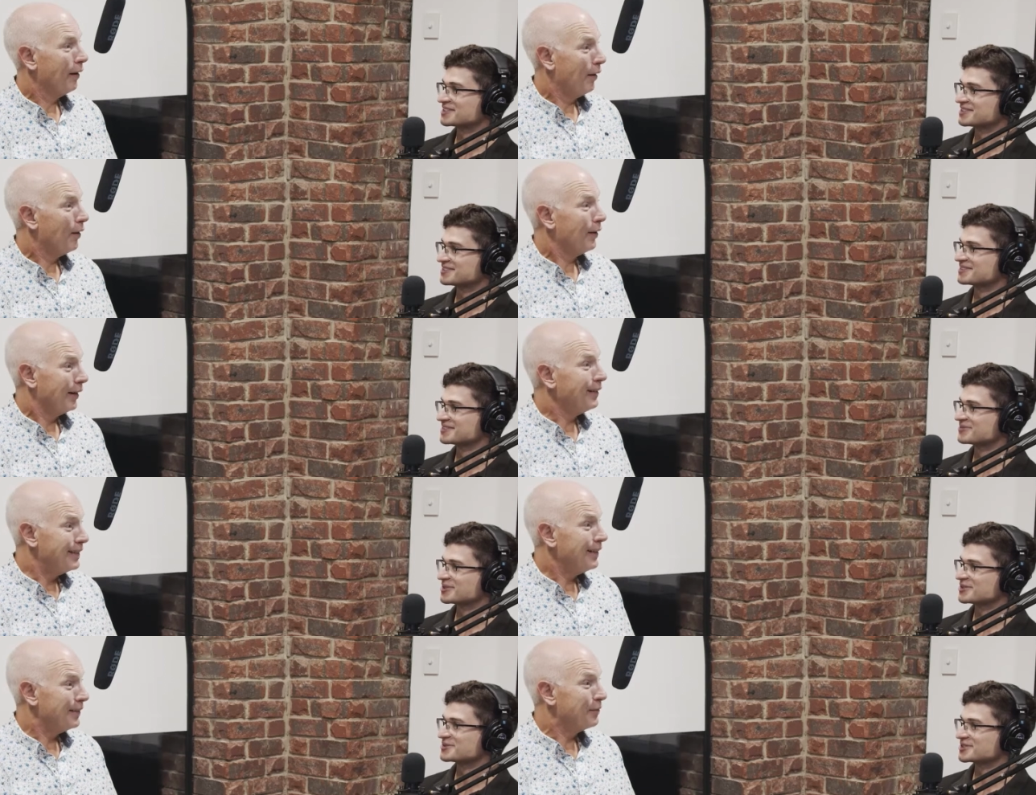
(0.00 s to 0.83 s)
Speaker 1: in it
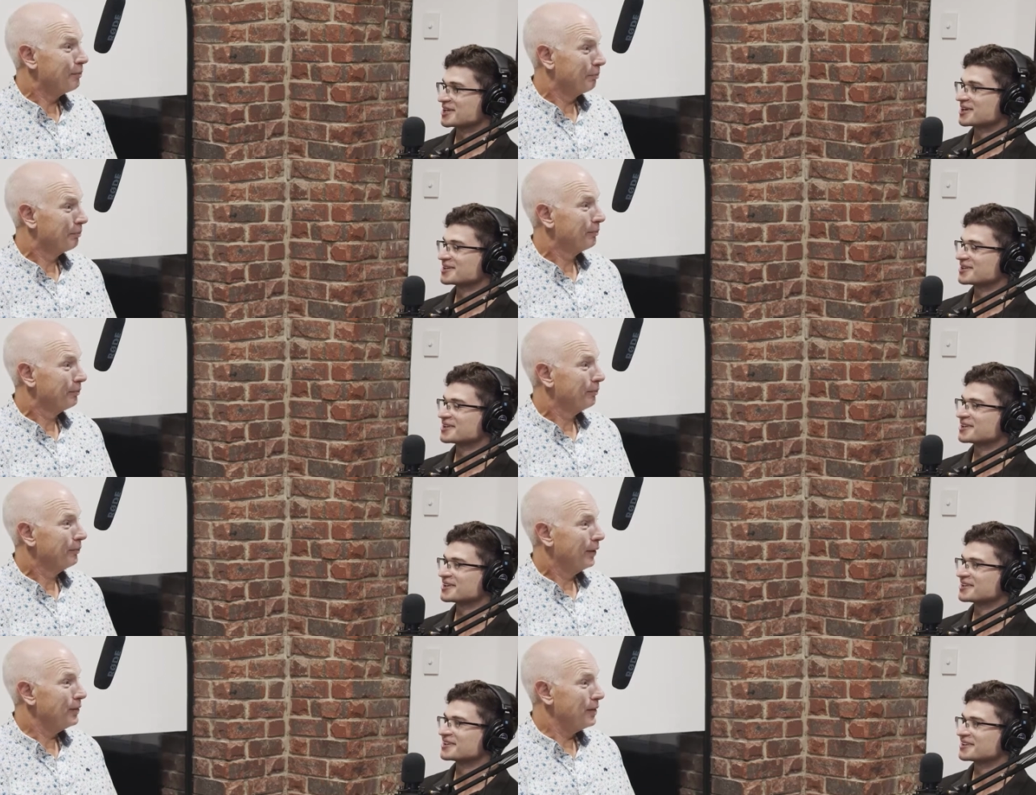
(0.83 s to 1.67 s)
what you are saying?
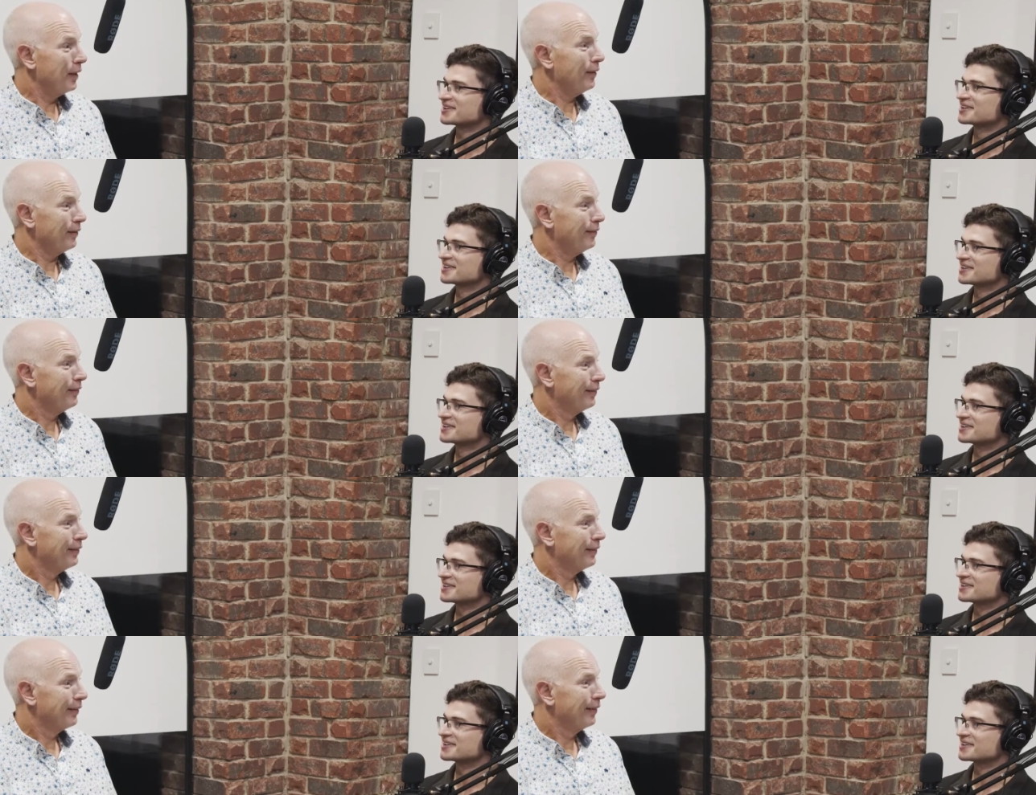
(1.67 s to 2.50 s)
Yeah. It yeah. did.
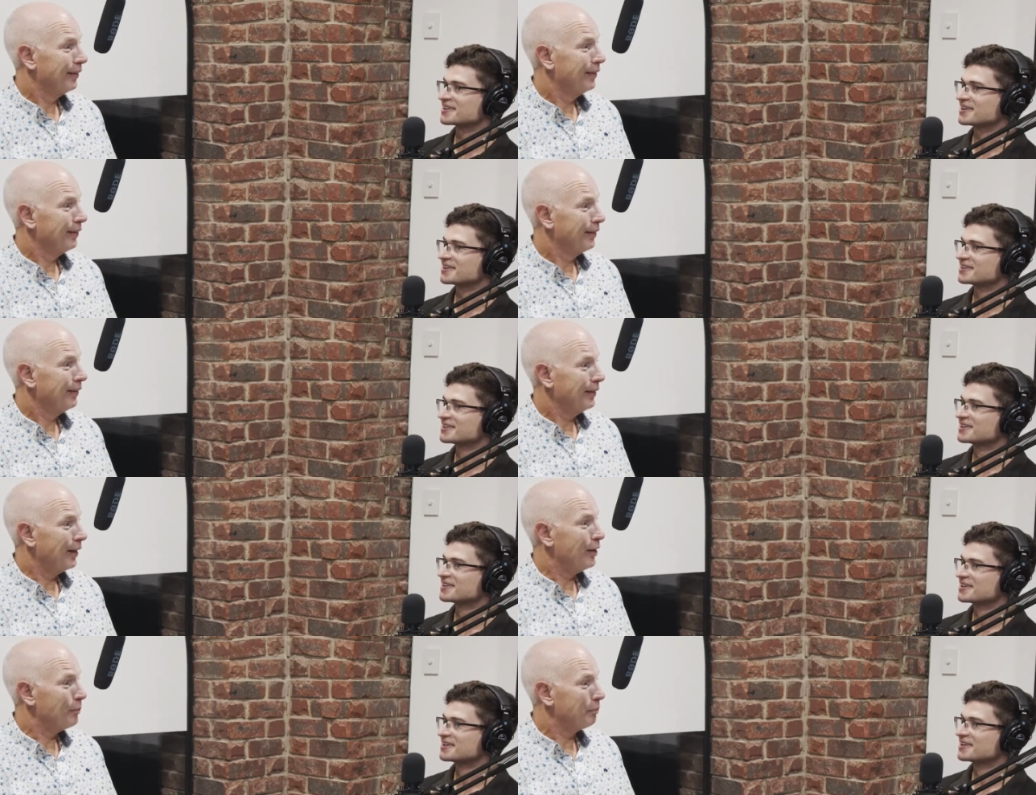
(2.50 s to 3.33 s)
Yeah. Okay.
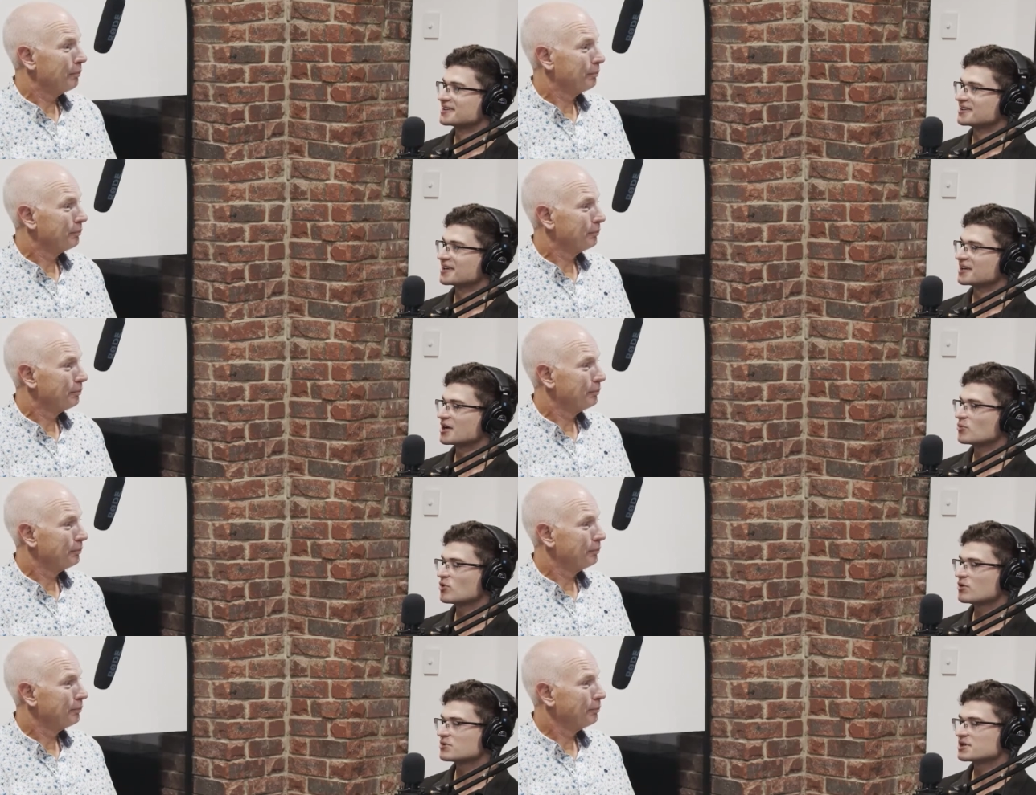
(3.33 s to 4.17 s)
Yeah. Yeah. And
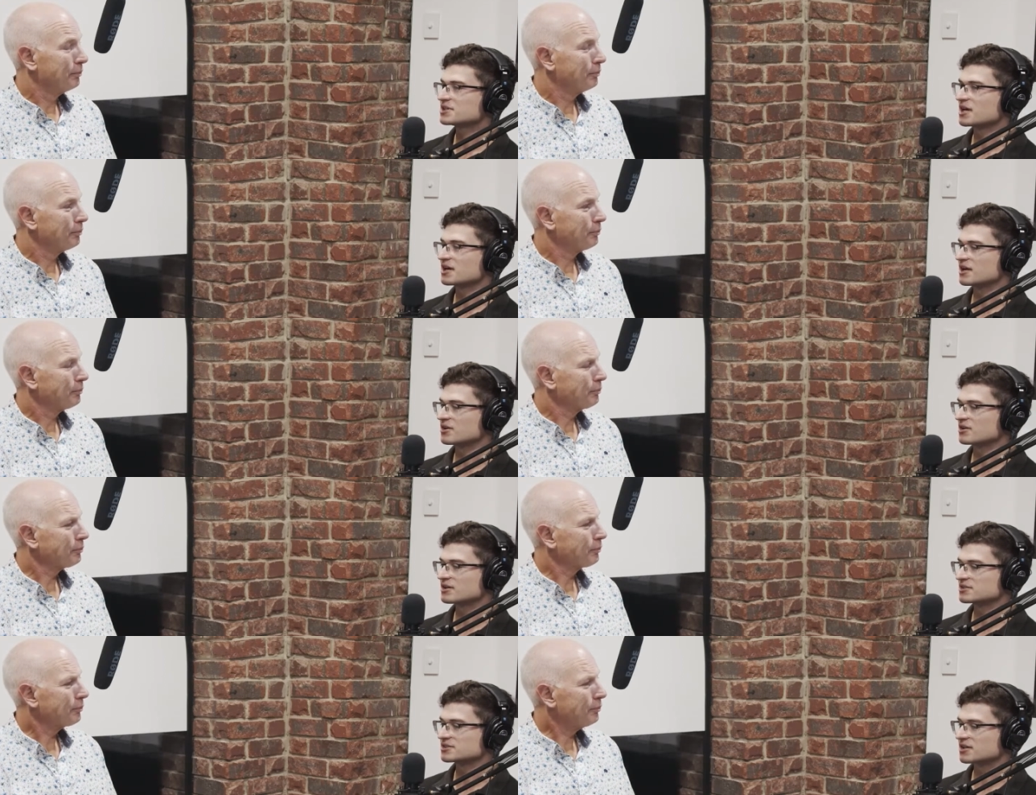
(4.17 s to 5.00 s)
while we're in that
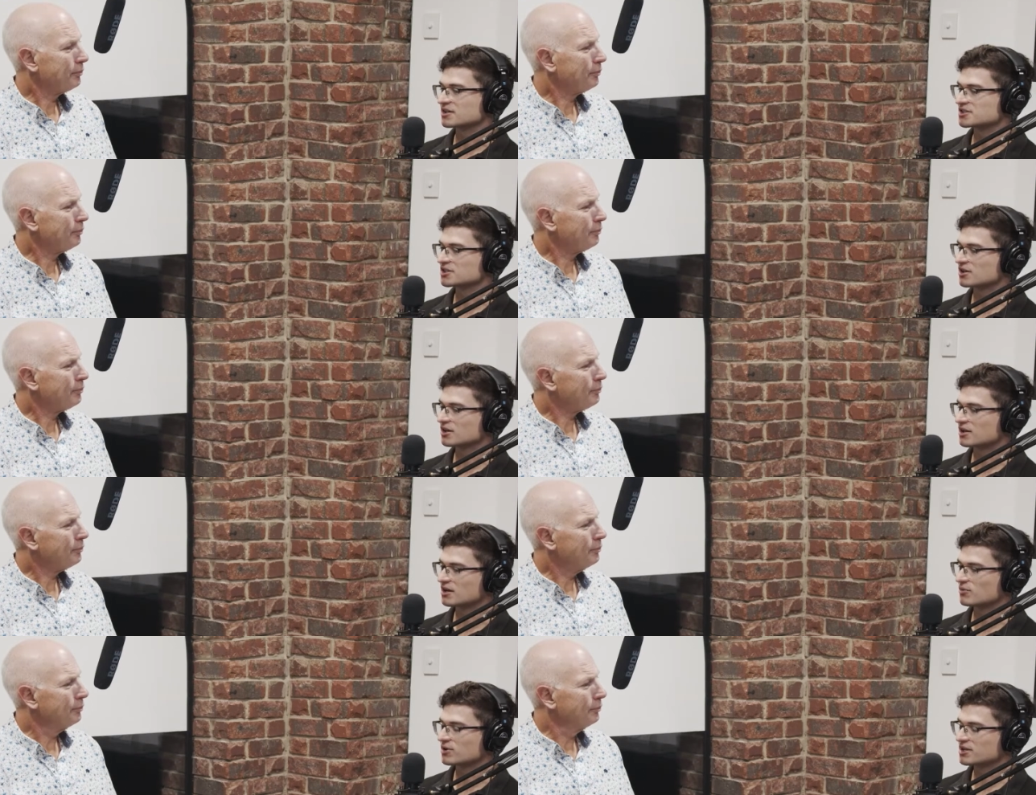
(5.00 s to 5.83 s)
era, because uh,
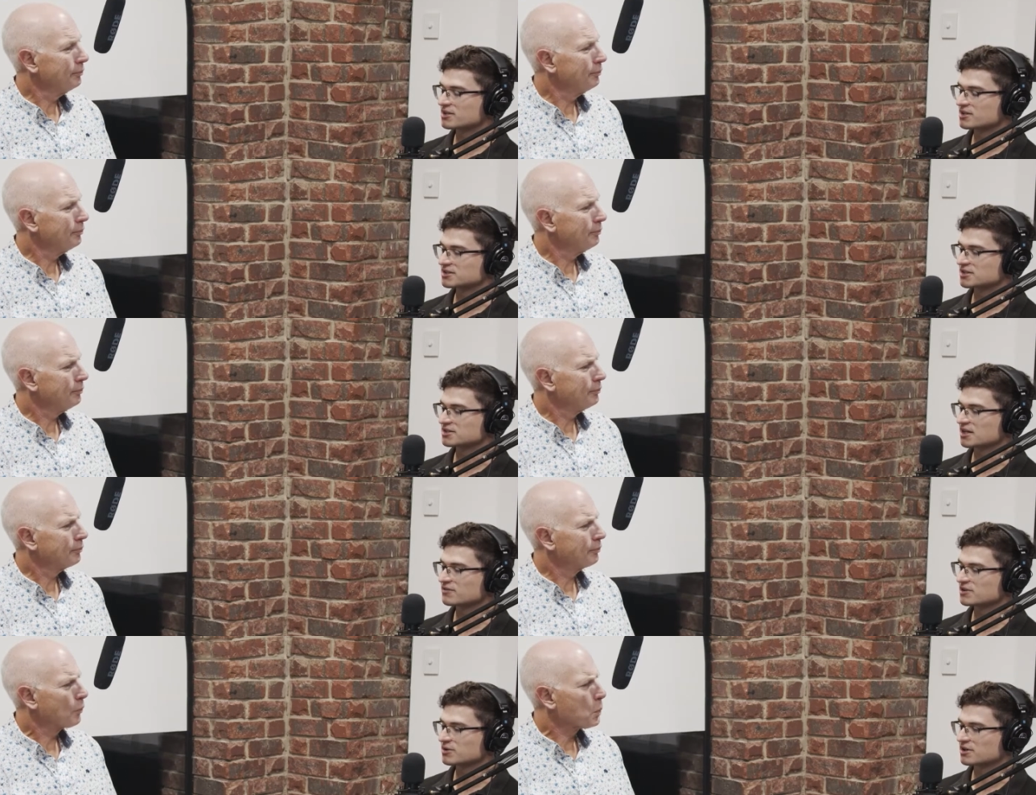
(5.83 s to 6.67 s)
one of the things I
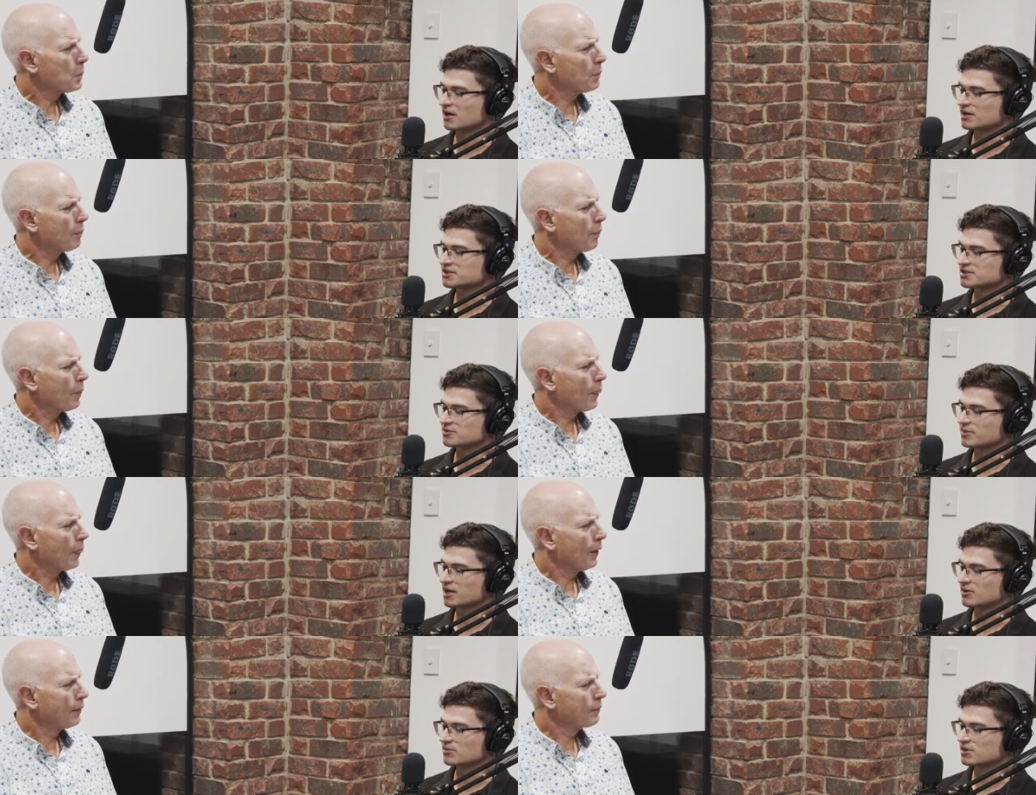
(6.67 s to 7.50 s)
definitely wanted to ask you
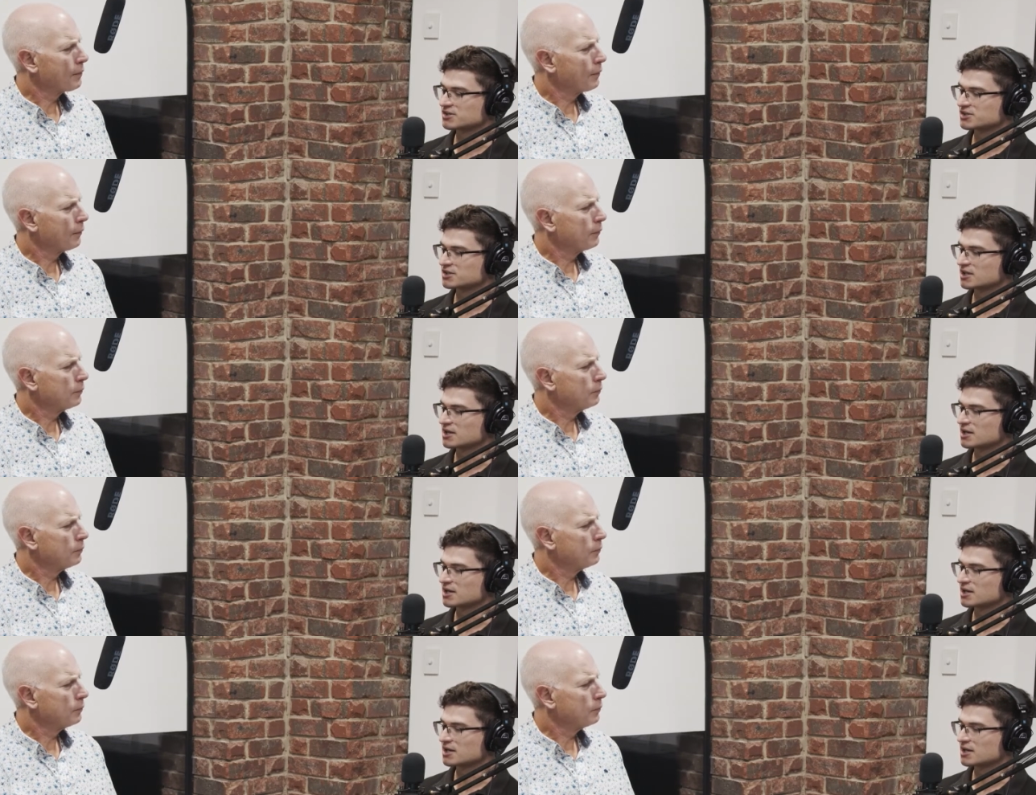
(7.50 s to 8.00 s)
about was